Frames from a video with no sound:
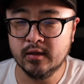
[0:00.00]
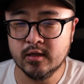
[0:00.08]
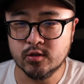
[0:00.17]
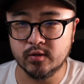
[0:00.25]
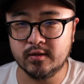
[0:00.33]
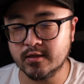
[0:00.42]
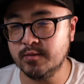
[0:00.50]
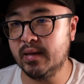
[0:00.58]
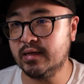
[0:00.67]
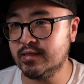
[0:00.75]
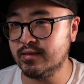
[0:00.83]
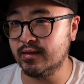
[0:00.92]
So it doesn't make
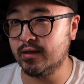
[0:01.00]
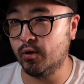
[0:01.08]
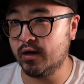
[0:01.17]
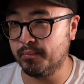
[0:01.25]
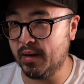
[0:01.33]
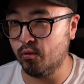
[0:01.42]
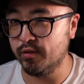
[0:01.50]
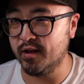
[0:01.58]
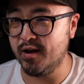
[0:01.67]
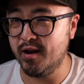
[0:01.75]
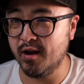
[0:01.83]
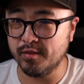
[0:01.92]
sense that they would come out with
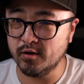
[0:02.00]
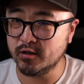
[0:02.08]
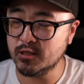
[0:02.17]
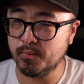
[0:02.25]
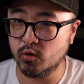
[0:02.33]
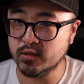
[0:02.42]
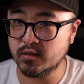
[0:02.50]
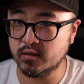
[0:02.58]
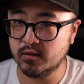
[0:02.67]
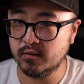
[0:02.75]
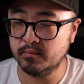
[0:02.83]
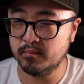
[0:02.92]
another
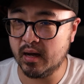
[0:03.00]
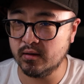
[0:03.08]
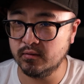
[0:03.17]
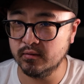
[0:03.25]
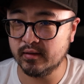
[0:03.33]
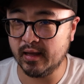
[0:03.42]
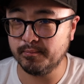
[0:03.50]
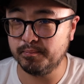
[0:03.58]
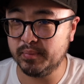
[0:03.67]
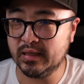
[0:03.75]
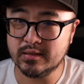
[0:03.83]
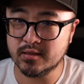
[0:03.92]
Sportster model that
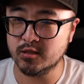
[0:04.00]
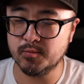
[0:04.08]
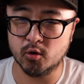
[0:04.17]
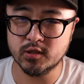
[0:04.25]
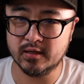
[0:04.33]
beats the Sportster